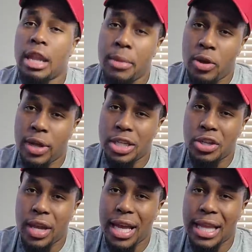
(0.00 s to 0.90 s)
let me go ahead and
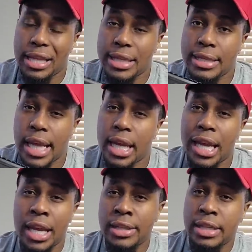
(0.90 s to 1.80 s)
show y'all that this thing
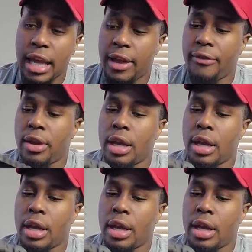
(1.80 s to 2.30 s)
is safe.